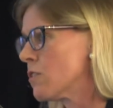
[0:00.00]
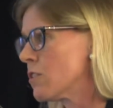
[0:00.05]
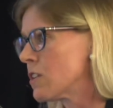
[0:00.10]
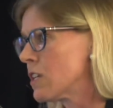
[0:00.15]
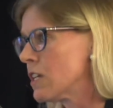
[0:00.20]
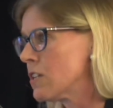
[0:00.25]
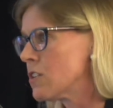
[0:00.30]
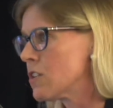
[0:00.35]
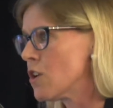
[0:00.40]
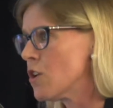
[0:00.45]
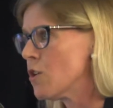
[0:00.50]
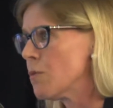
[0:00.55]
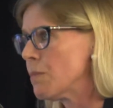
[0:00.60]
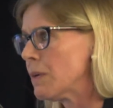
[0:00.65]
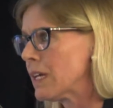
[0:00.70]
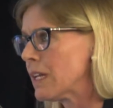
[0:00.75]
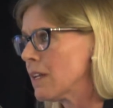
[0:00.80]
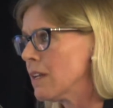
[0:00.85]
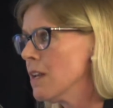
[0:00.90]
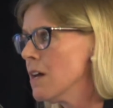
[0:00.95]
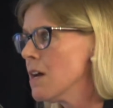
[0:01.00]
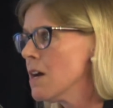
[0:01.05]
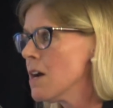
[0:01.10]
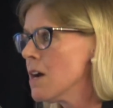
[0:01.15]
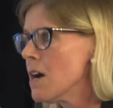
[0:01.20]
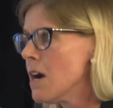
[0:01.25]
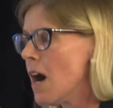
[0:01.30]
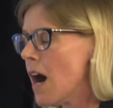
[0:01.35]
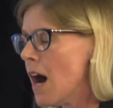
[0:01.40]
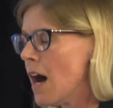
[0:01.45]
are looking to open,
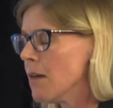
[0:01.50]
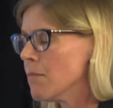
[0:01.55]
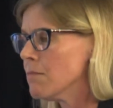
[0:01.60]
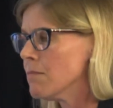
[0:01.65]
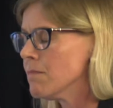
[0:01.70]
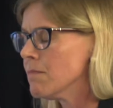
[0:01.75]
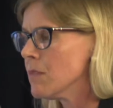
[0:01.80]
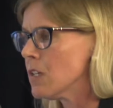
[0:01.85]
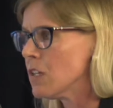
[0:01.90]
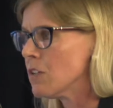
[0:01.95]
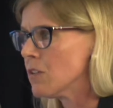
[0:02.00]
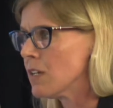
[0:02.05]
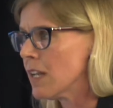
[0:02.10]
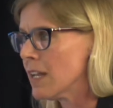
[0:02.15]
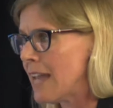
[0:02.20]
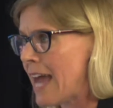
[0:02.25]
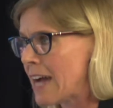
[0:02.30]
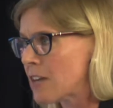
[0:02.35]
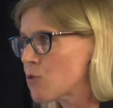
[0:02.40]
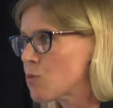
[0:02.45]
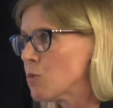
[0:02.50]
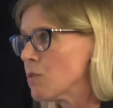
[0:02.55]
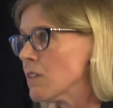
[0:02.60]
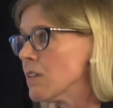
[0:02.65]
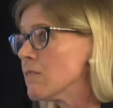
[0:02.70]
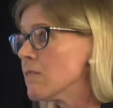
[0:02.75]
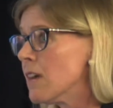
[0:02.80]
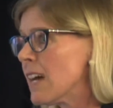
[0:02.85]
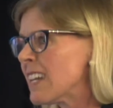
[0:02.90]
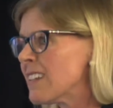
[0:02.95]
an actual
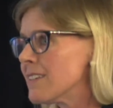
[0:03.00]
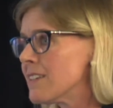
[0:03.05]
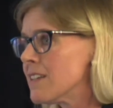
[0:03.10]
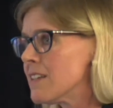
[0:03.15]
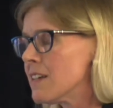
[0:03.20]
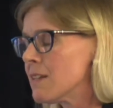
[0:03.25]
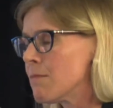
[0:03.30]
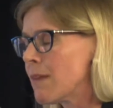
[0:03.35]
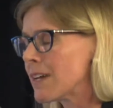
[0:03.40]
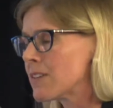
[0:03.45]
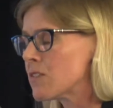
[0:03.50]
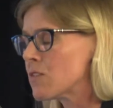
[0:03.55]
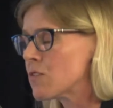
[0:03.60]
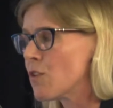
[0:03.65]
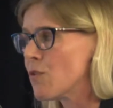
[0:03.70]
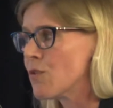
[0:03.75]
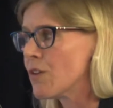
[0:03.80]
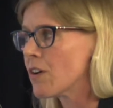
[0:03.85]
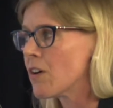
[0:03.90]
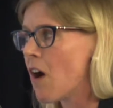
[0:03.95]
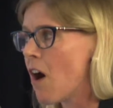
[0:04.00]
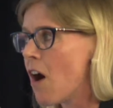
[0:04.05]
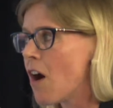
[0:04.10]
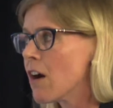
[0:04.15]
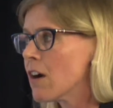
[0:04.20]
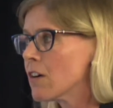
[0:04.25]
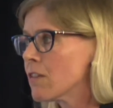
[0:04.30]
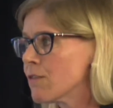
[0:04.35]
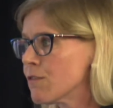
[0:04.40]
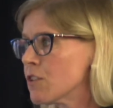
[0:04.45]
legal entity in Mexico, there
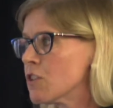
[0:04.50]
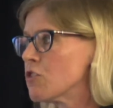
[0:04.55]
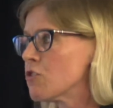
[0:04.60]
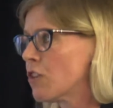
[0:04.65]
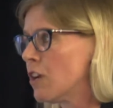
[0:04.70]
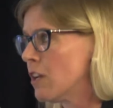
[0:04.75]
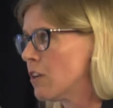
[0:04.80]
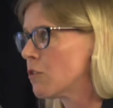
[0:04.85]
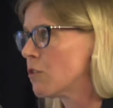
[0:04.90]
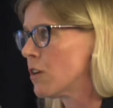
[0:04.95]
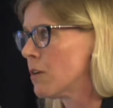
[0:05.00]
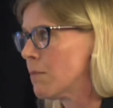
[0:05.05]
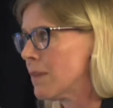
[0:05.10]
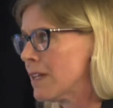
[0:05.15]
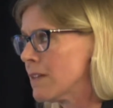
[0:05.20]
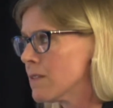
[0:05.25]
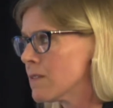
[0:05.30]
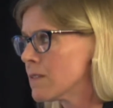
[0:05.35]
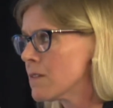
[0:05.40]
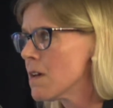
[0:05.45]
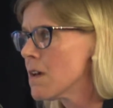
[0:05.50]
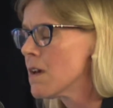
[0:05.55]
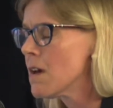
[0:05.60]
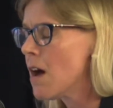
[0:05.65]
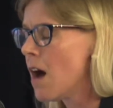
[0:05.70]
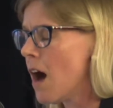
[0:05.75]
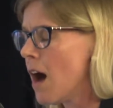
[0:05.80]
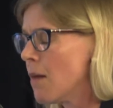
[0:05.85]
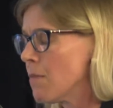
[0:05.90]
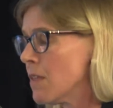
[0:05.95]
are free trade agreements
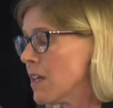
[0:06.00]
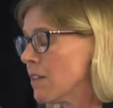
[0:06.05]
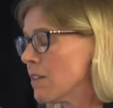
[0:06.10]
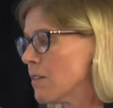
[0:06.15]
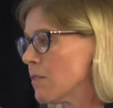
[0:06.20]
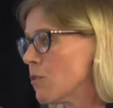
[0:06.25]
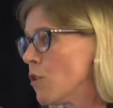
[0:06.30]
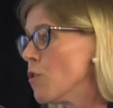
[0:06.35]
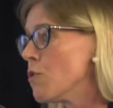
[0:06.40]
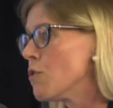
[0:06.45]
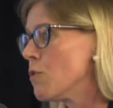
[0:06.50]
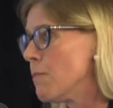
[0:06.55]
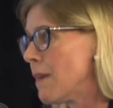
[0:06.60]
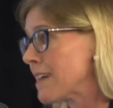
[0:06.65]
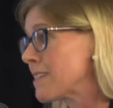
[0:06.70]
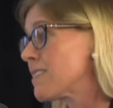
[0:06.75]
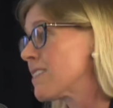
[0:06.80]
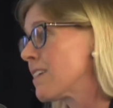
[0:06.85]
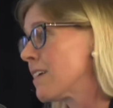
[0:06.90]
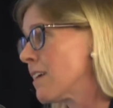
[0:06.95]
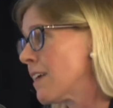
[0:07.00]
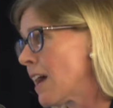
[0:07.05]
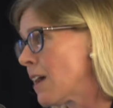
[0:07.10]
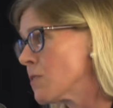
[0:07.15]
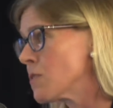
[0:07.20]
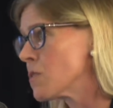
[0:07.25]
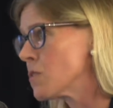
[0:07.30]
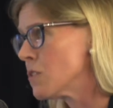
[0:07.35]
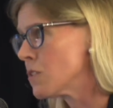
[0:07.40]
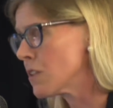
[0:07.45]
that local Mexican
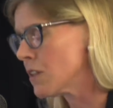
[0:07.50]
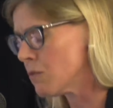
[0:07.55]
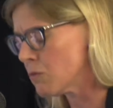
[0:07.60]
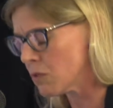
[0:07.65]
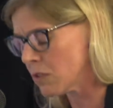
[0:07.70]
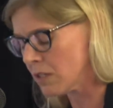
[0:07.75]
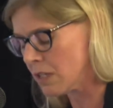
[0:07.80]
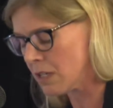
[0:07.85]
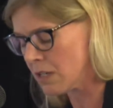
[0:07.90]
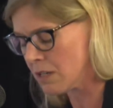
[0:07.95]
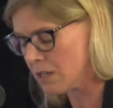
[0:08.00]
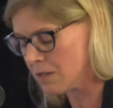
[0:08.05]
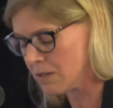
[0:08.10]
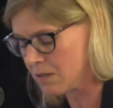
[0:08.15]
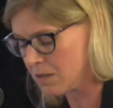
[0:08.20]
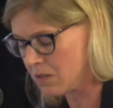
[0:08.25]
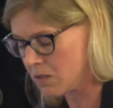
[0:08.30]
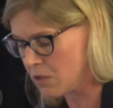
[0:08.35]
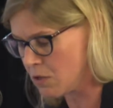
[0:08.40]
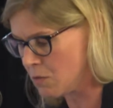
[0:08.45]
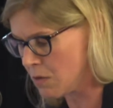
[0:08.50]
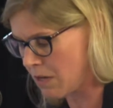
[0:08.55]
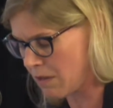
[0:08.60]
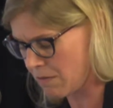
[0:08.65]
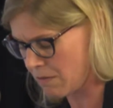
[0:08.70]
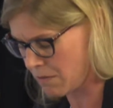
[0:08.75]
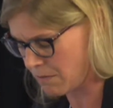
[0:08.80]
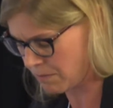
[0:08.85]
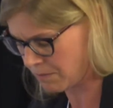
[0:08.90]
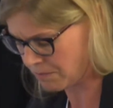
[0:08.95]
counsel can really assist you
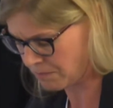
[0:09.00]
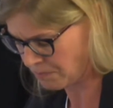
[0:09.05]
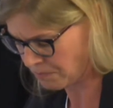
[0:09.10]
with.